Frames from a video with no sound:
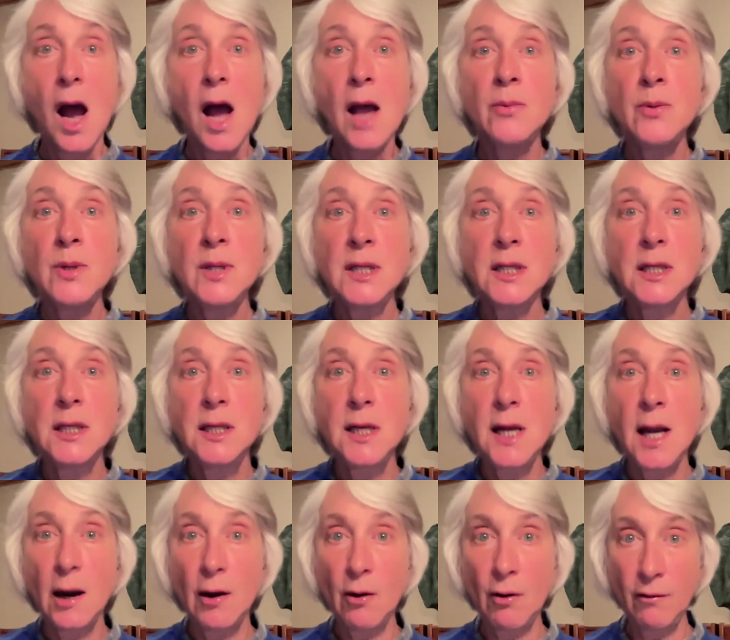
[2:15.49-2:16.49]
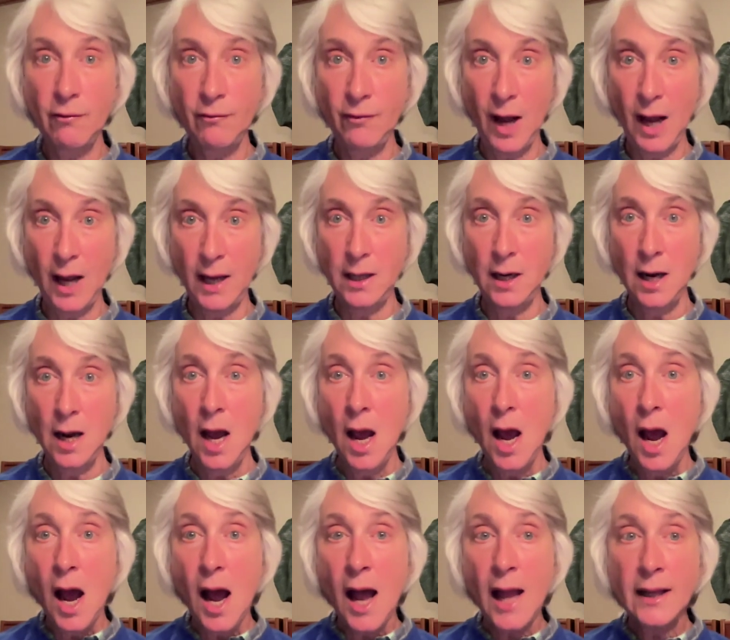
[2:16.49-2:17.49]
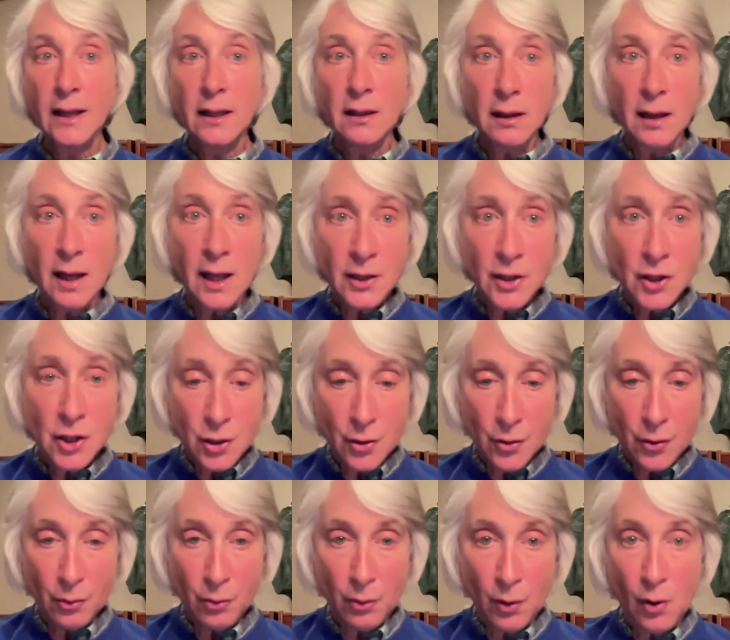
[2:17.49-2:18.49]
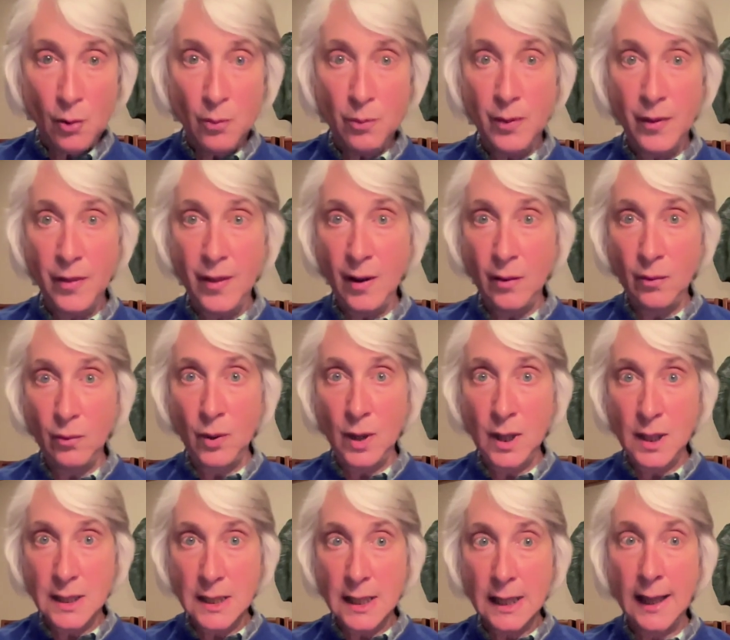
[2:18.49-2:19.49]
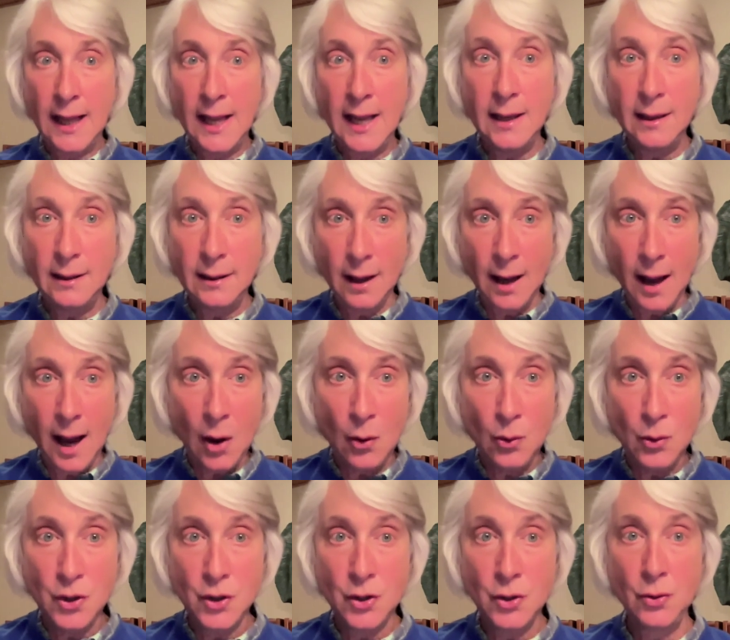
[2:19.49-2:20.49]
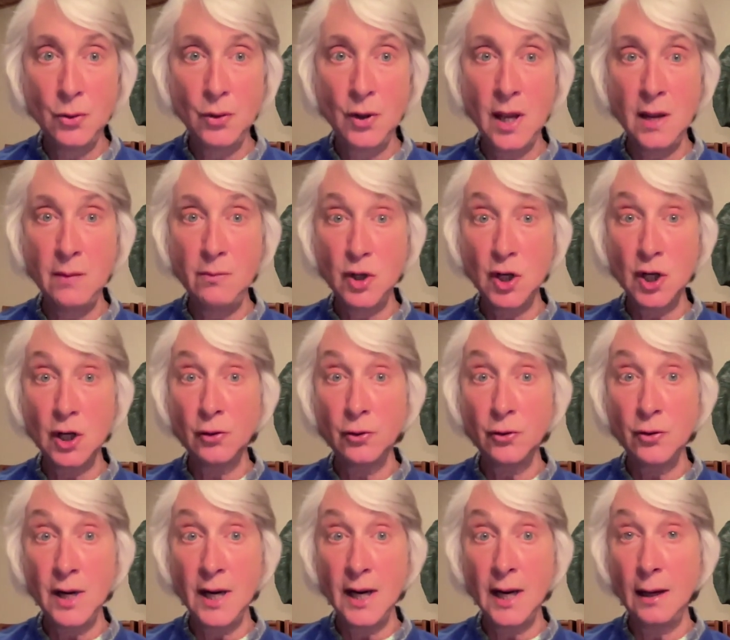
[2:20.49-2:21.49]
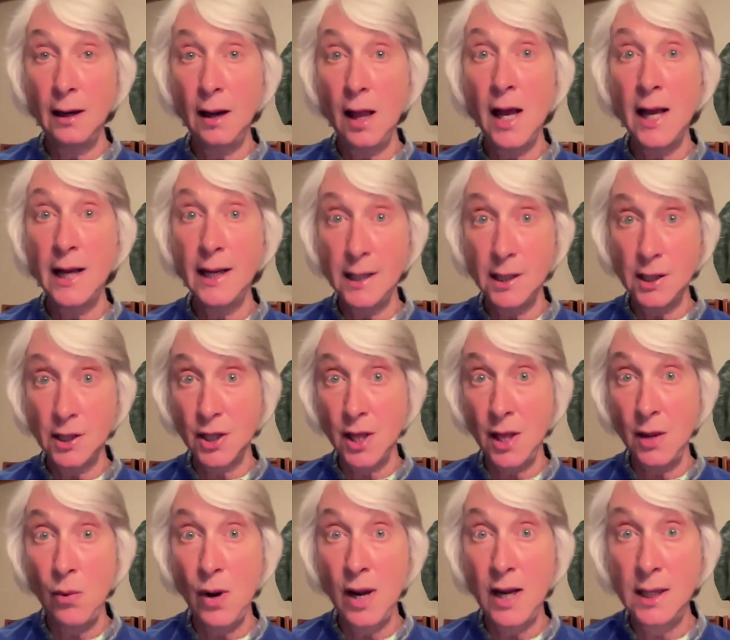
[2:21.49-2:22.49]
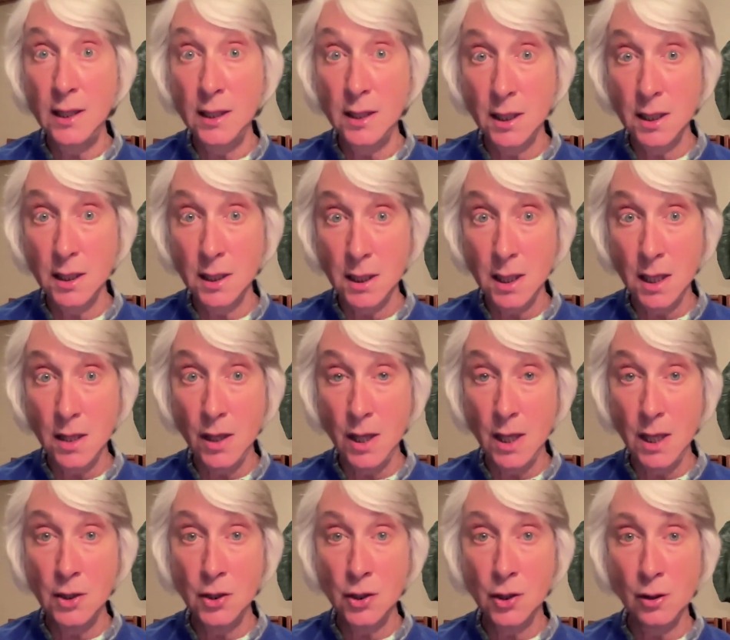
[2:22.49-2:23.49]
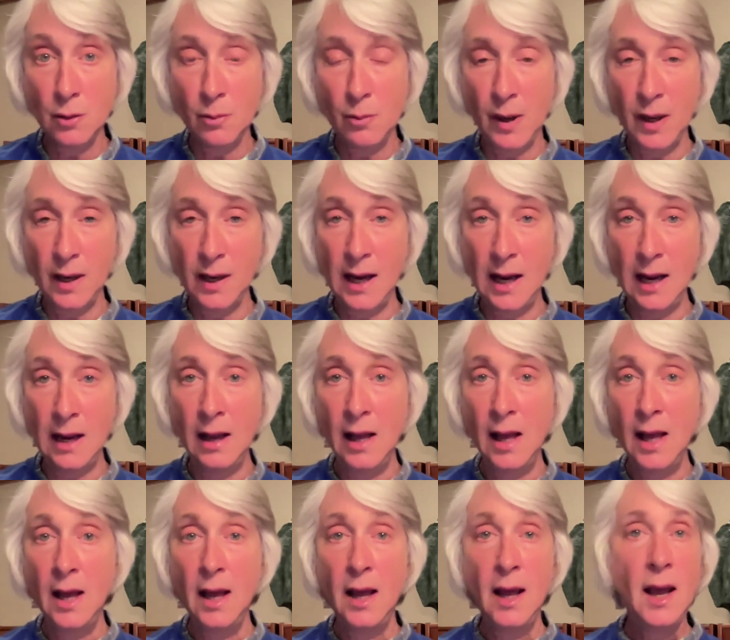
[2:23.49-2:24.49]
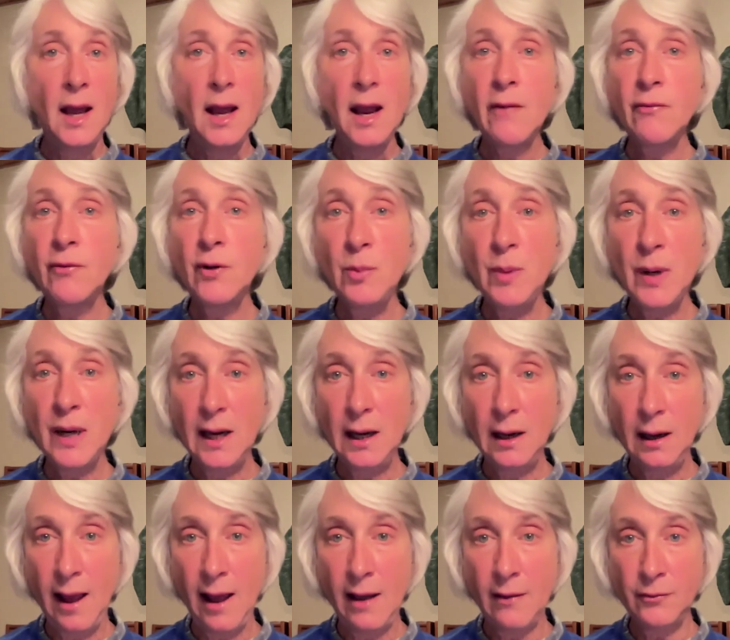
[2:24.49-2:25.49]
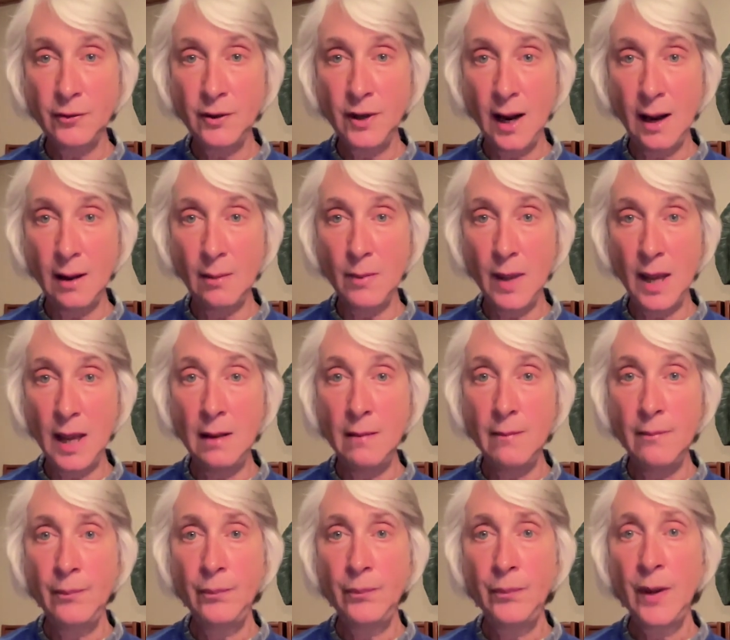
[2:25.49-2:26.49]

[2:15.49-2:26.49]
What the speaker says: I was terrified. I clung to the rope that was laid out to keep children in line as they waited to see the Easter Bunny. Everybody laughed at me.